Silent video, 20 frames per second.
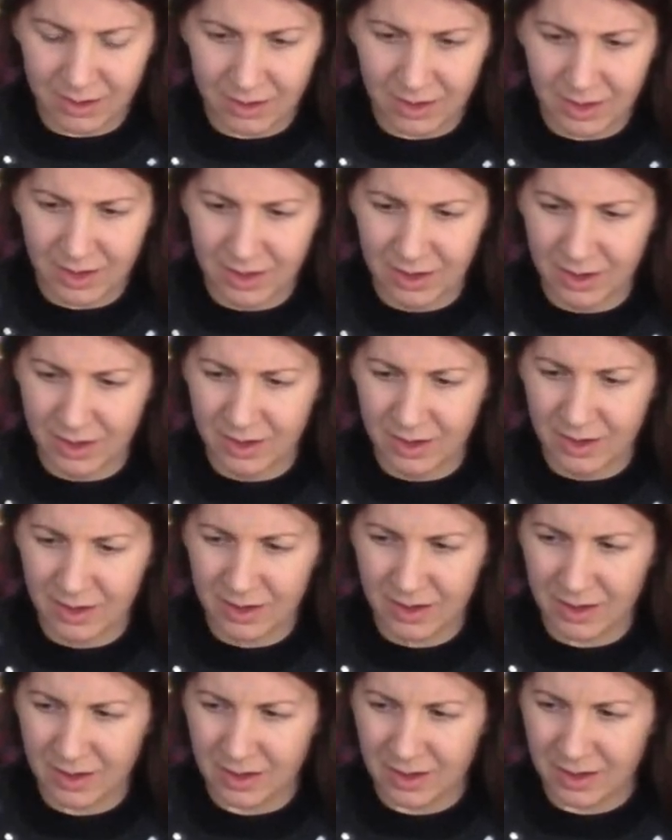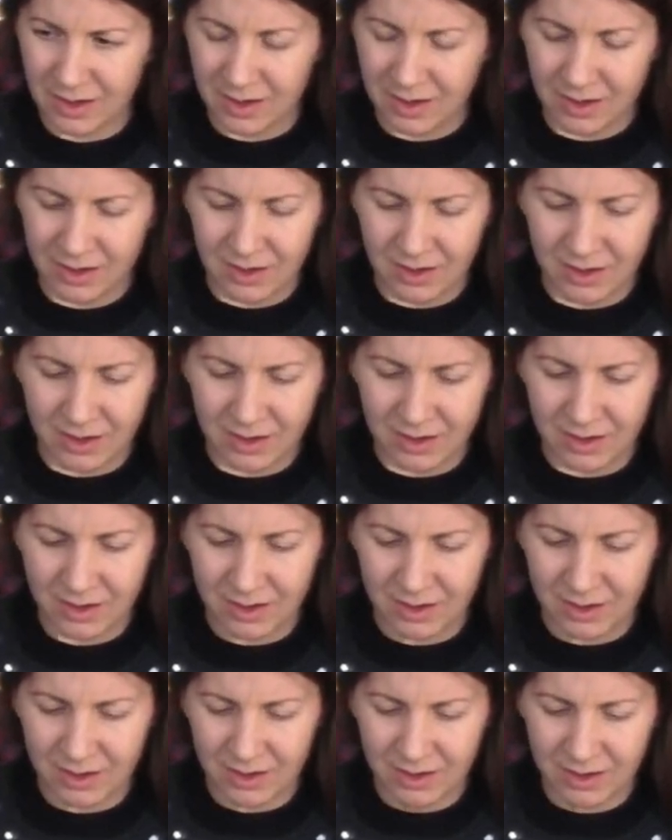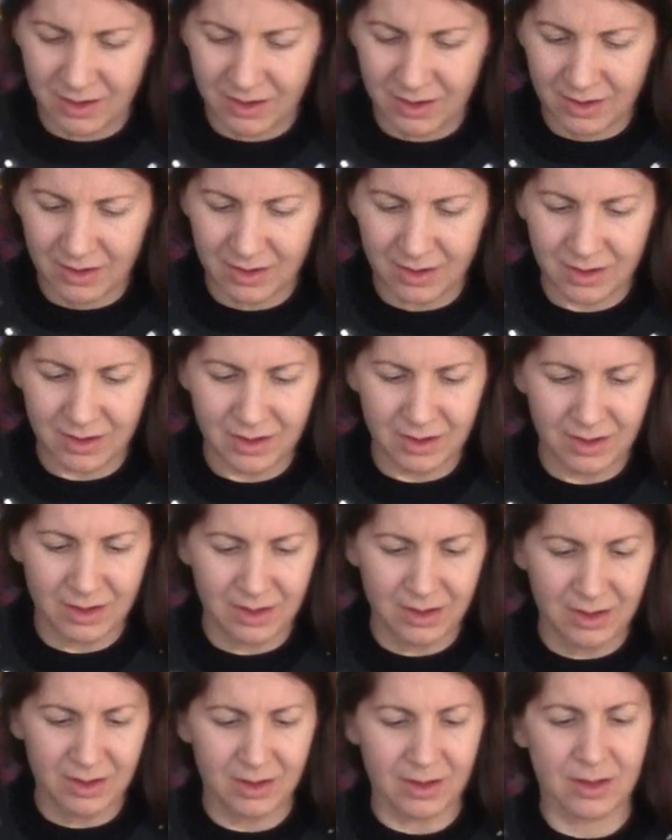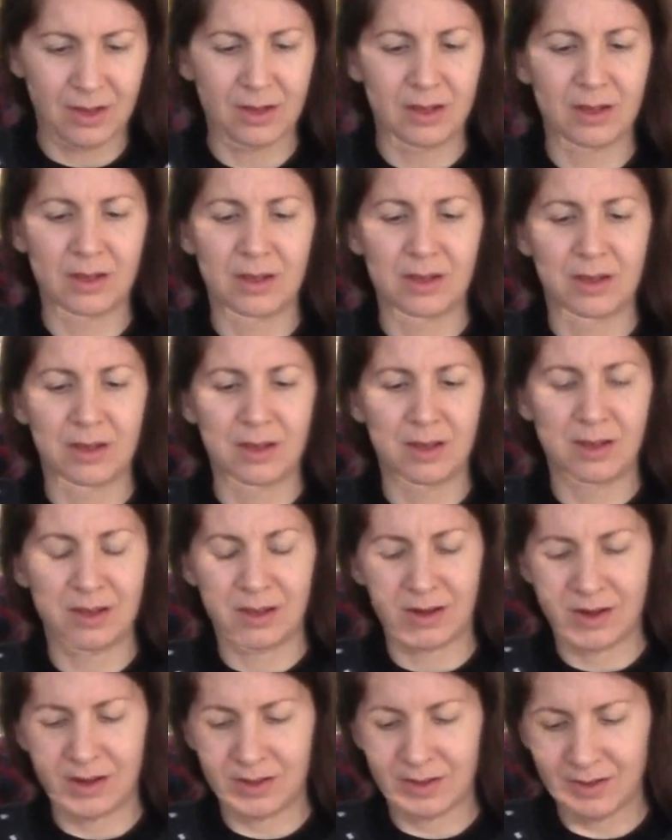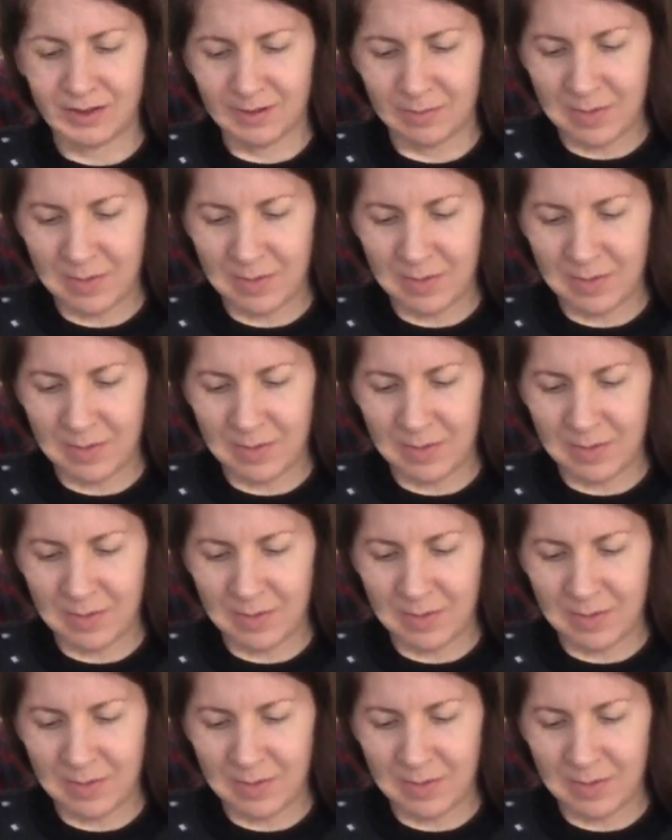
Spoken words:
(silent)